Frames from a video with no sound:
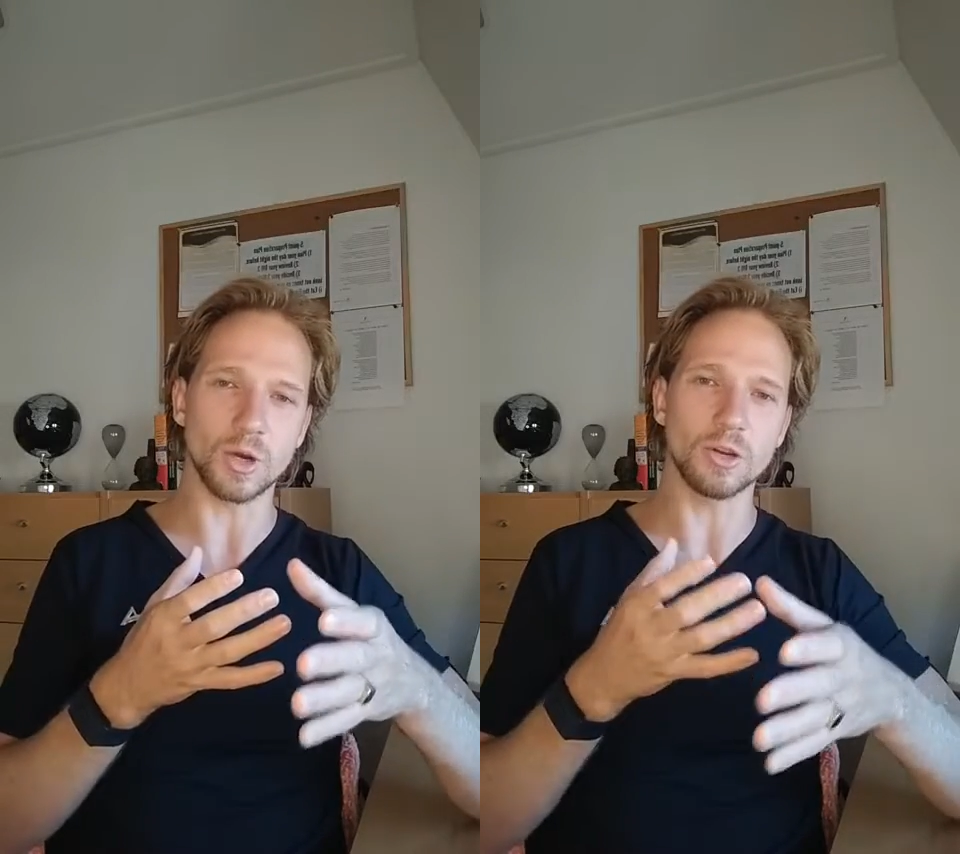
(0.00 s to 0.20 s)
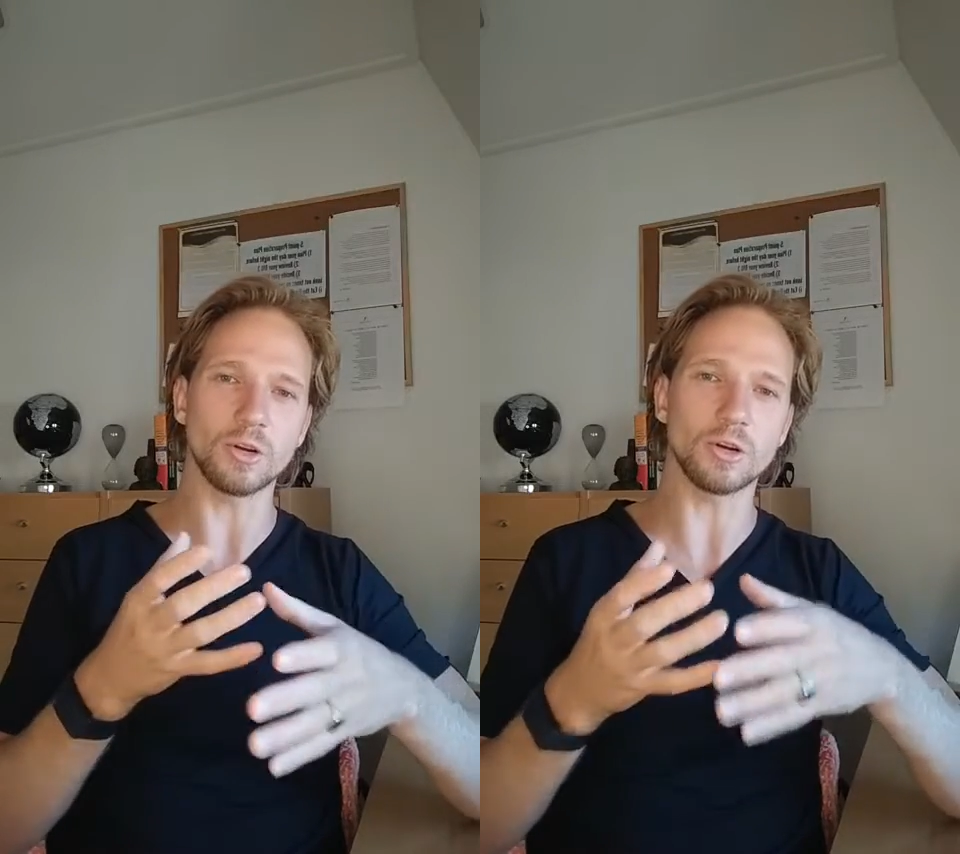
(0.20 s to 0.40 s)

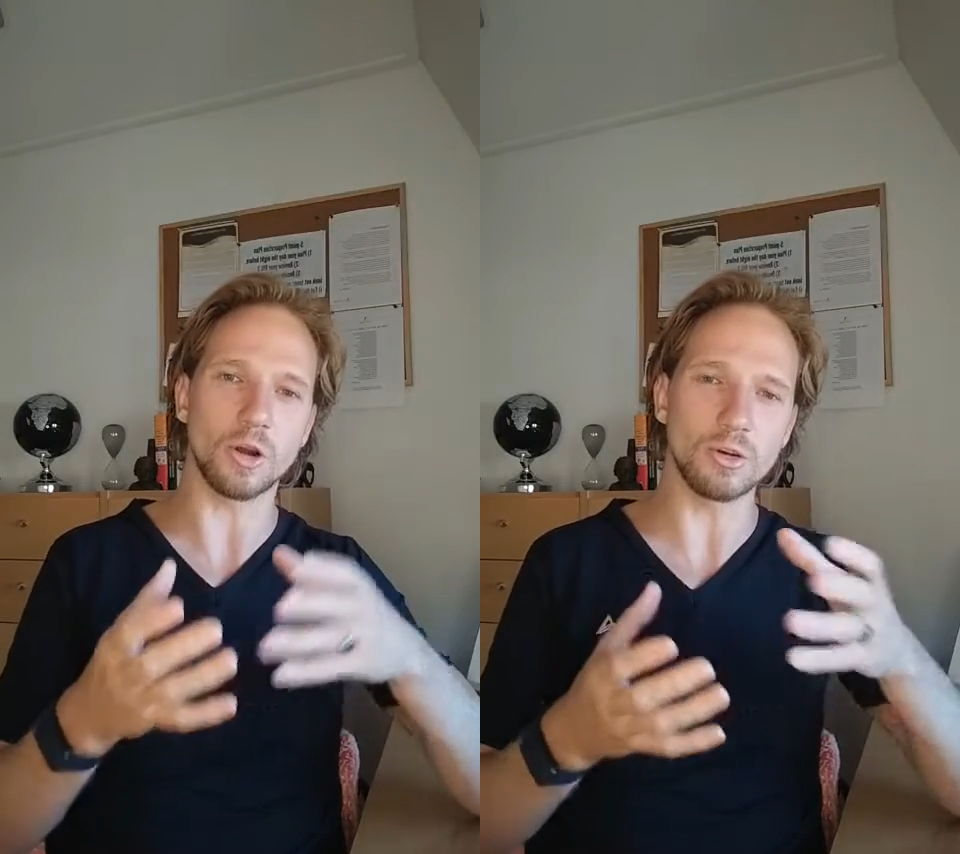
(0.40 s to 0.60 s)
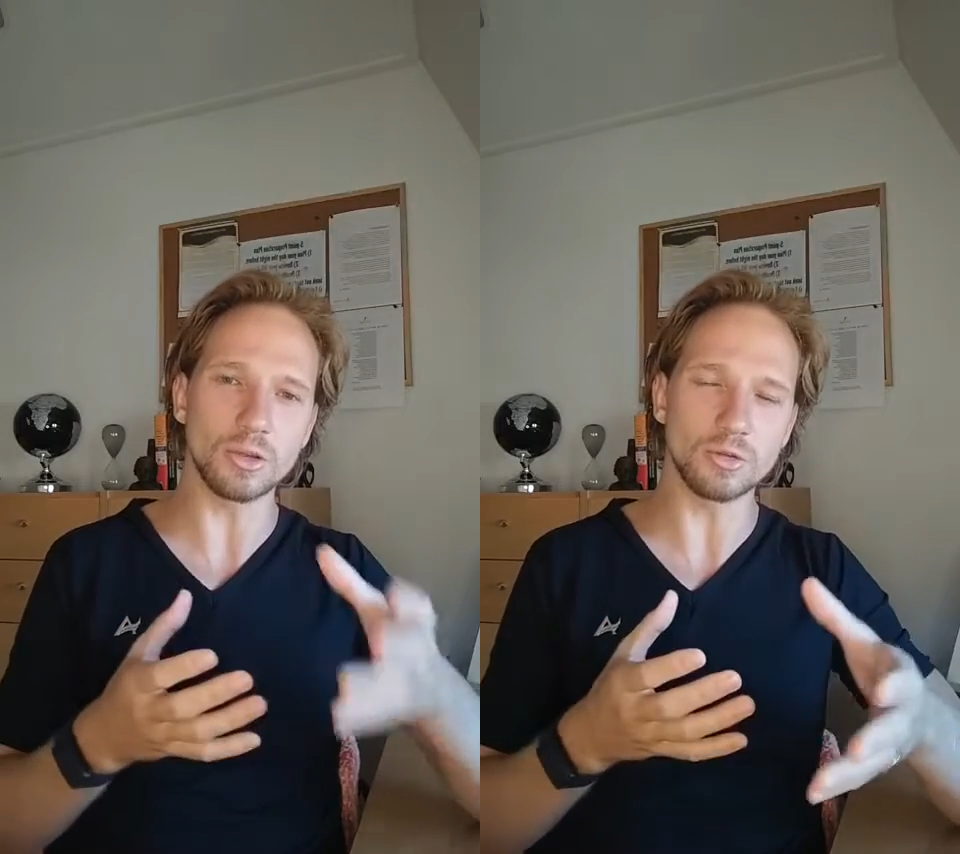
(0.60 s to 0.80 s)
you're
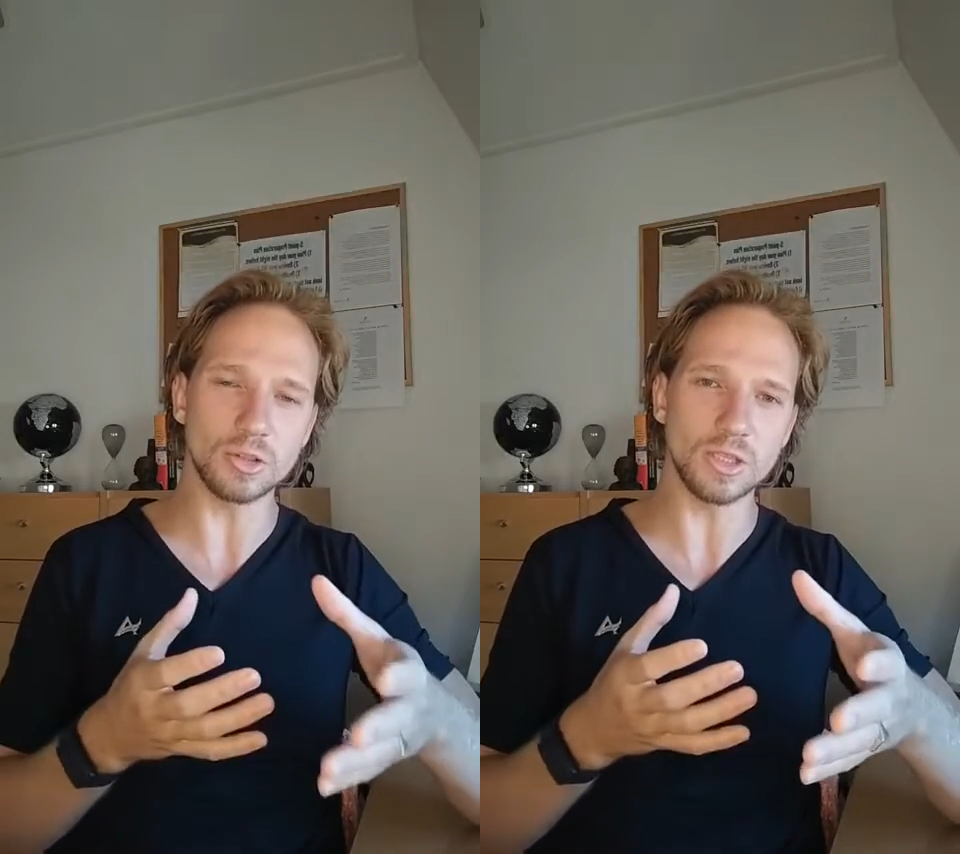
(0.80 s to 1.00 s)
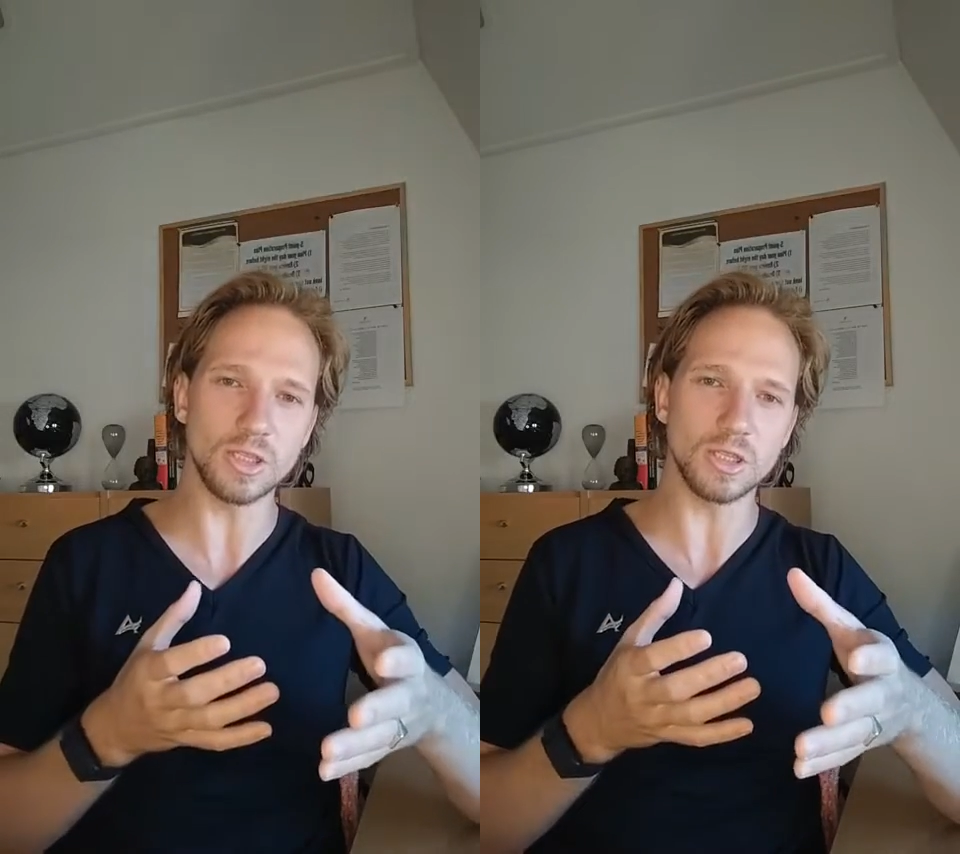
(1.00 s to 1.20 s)
going to
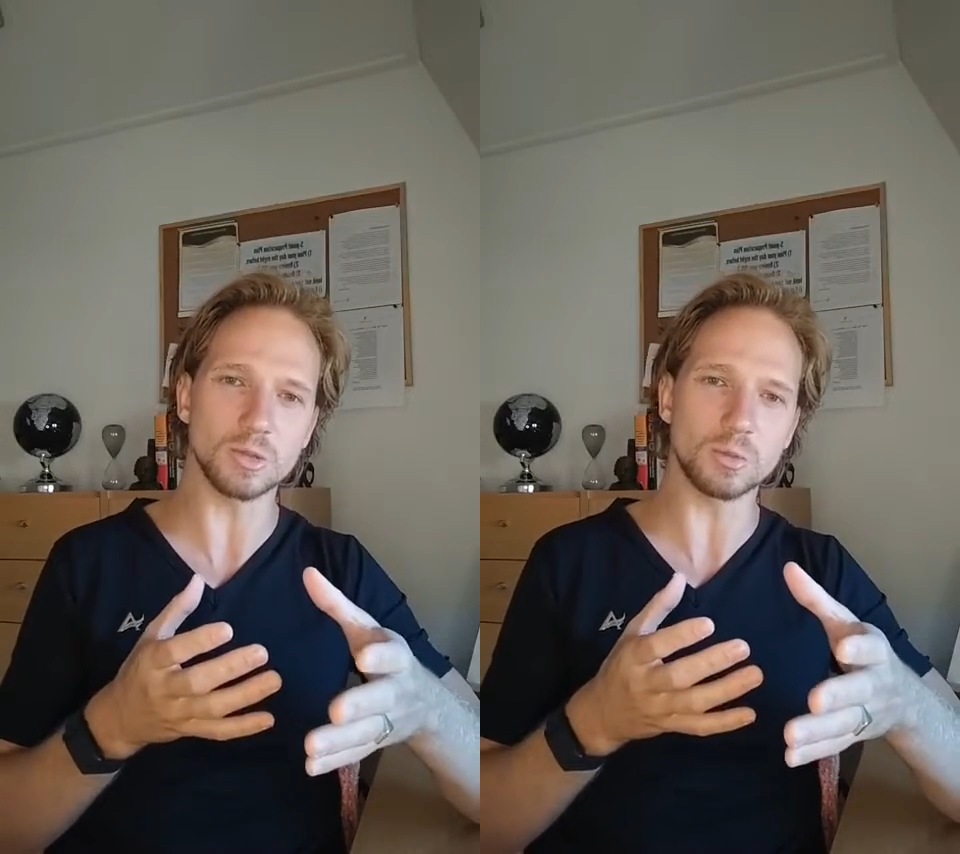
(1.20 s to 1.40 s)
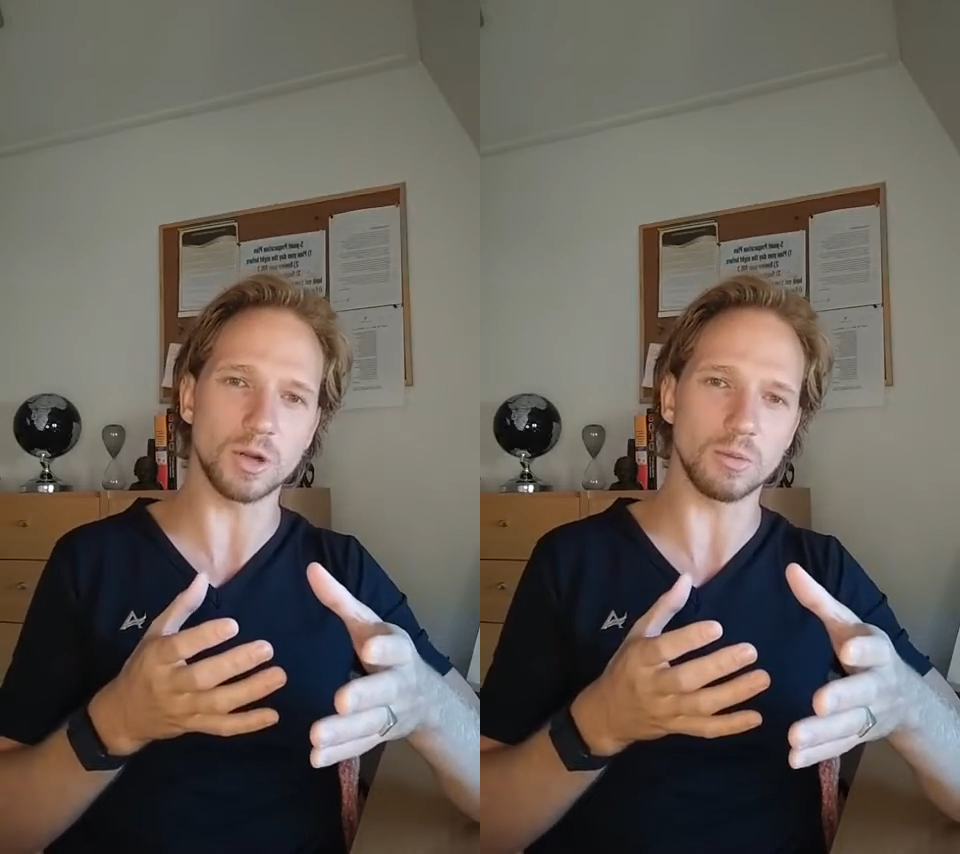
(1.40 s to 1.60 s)
see this
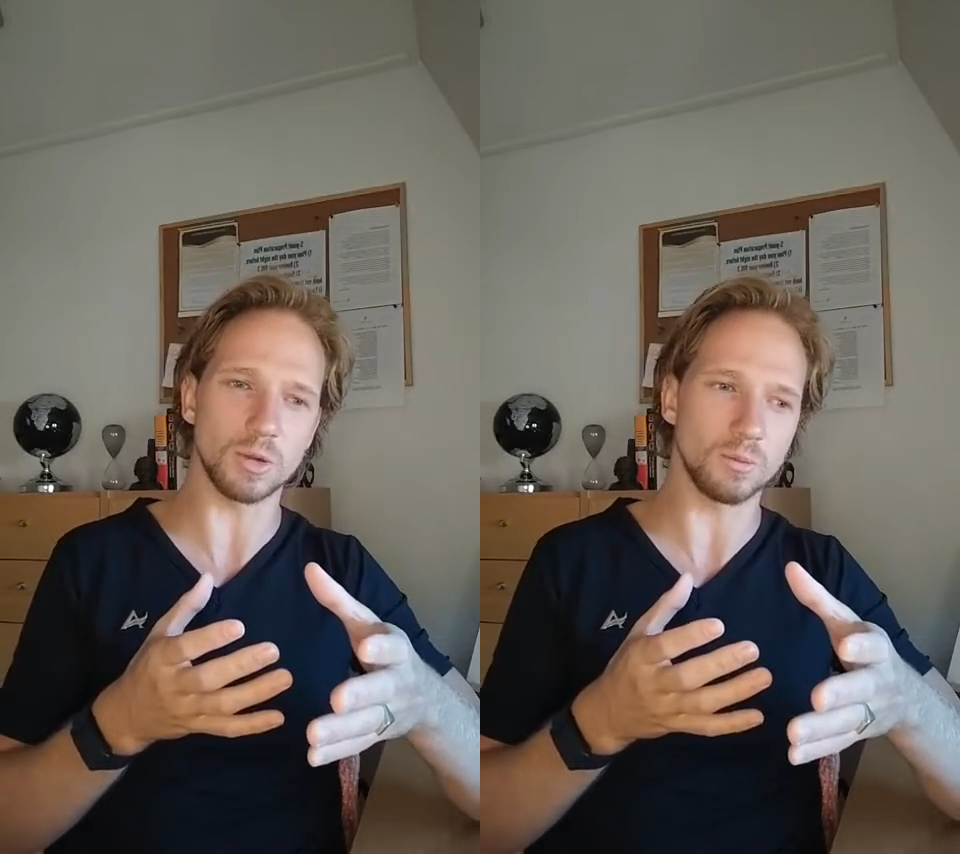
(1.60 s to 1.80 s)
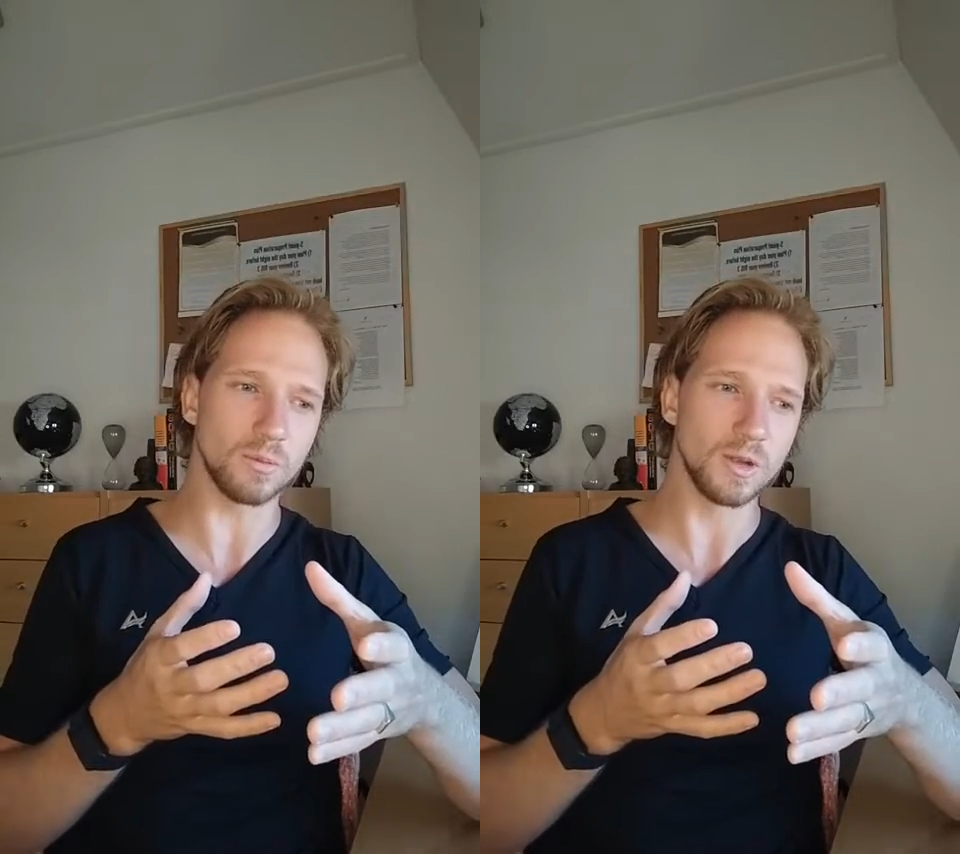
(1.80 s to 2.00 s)
problem